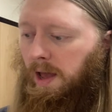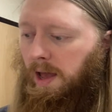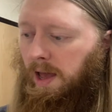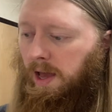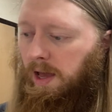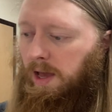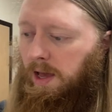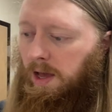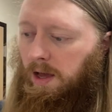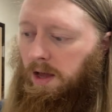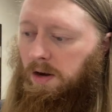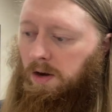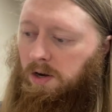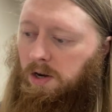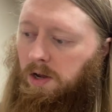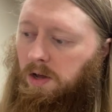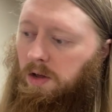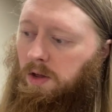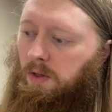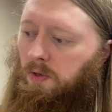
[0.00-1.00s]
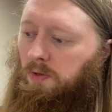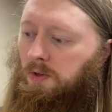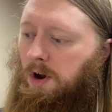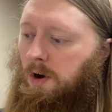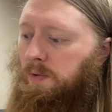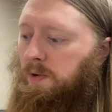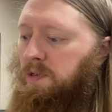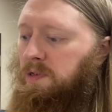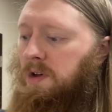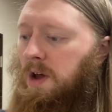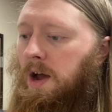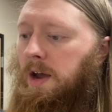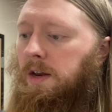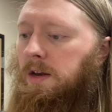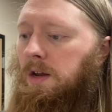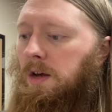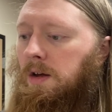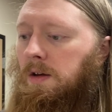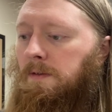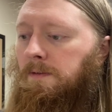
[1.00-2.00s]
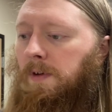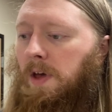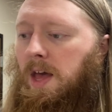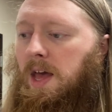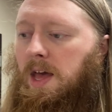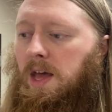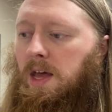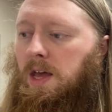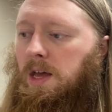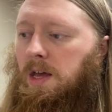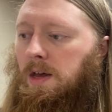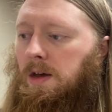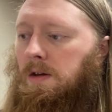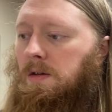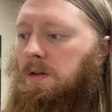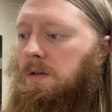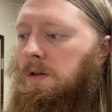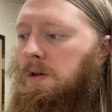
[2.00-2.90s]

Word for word: and there was kind of a